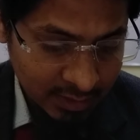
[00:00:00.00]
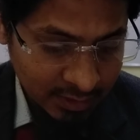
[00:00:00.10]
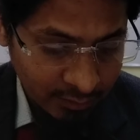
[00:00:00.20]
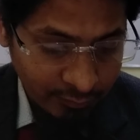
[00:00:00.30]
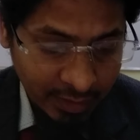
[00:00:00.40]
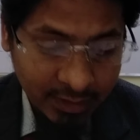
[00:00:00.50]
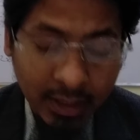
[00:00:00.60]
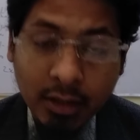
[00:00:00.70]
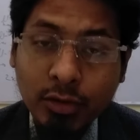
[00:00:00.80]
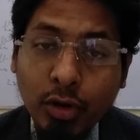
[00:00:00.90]
Some waste
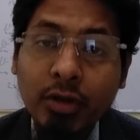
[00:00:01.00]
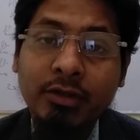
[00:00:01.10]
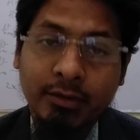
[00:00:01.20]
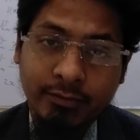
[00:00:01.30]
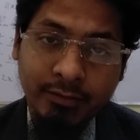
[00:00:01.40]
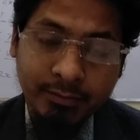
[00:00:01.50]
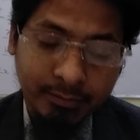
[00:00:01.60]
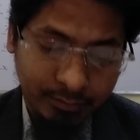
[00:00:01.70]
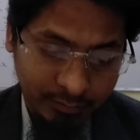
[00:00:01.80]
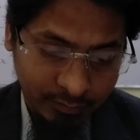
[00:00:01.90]
are corrosive,
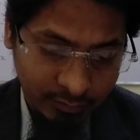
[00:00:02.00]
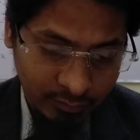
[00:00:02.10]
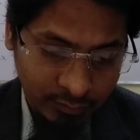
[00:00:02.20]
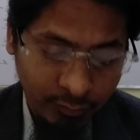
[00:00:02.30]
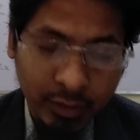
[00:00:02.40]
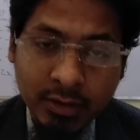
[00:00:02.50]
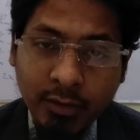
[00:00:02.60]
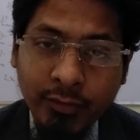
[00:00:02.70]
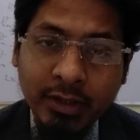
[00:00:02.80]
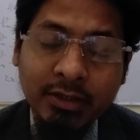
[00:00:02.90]
which
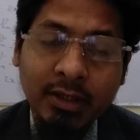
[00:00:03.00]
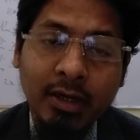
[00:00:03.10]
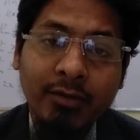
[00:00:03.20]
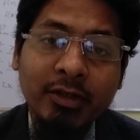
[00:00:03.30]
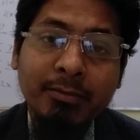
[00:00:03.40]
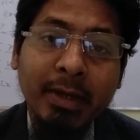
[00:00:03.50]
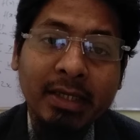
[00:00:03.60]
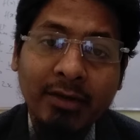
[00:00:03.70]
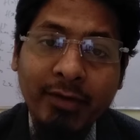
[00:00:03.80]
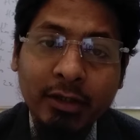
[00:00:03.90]

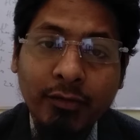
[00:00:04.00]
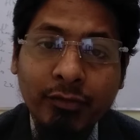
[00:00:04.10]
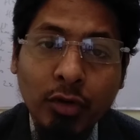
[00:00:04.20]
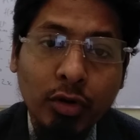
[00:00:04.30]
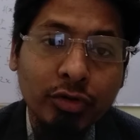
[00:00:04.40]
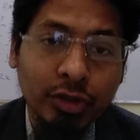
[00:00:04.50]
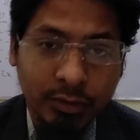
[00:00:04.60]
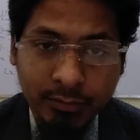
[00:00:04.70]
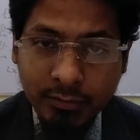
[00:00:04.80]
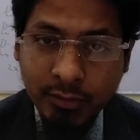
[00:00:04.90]
make effect of
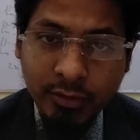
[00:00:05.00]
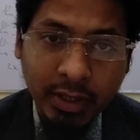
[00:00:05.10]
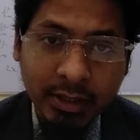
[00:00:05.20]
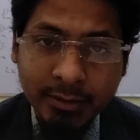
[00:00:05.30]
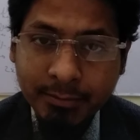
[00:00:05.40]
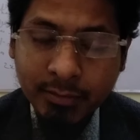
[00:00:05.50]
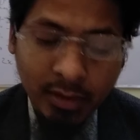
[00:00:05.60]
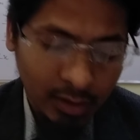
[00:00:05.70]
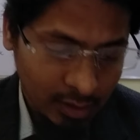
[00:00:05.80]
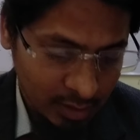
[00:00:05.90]
corrosion, right?
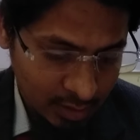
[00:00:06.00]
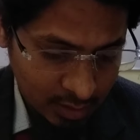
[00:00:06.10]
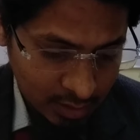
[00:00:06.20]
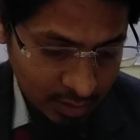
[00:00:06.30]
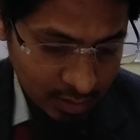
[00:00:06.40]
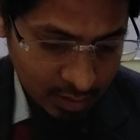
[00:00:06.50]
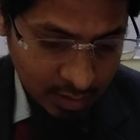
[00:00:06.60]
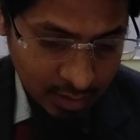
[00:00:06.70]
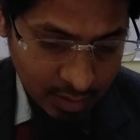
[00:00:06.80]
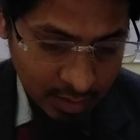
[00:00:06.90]

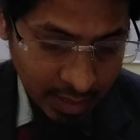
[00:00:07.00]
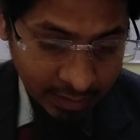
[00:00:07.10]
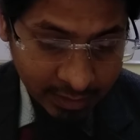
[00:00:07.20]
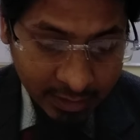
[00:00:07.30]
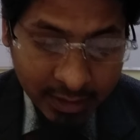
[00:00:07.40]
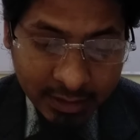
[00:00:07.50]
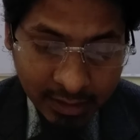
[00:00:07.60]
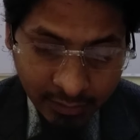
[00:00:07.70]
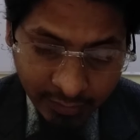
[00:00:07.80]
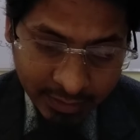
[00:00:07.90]
Like
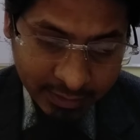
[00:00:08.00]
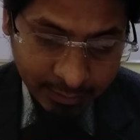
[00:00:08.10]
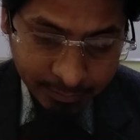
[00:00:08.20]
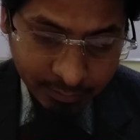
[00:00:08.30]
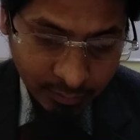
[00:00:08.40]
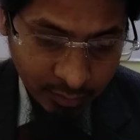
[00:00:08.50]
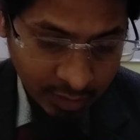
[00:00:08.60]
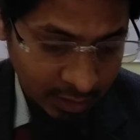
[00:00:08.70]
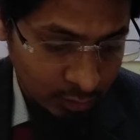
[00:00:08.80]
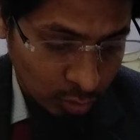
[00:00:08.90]
industrial waste, they
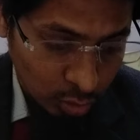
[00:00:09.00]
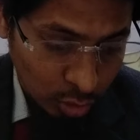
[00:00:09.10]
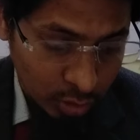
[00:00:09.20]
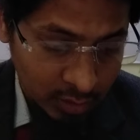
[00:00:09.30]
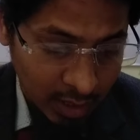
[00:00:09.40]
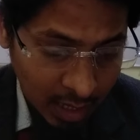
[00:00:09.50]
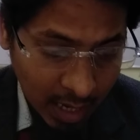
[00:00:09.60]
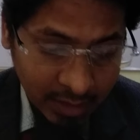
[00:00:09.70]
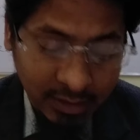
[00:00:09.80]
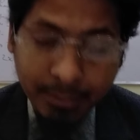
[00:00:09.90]
can corrode
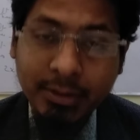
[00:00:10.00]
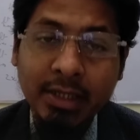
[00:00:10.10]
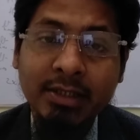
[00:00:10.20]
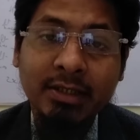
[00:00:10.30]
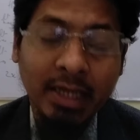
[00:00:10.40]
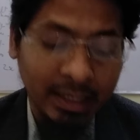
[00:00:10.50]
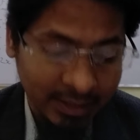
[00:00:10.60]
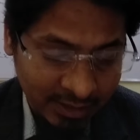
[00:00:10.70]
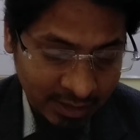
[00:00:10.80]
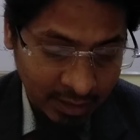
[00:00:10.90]
hard substance like
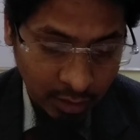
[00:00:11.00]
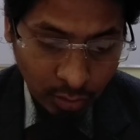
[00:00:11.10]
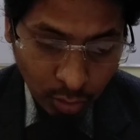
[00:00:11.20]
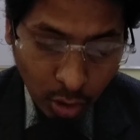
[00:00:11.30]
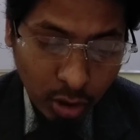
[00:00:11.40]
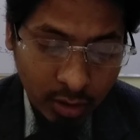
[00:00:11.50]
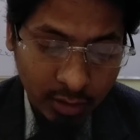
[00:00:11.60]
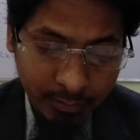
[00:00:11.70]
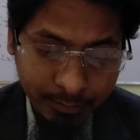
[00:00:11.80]
steel and rock.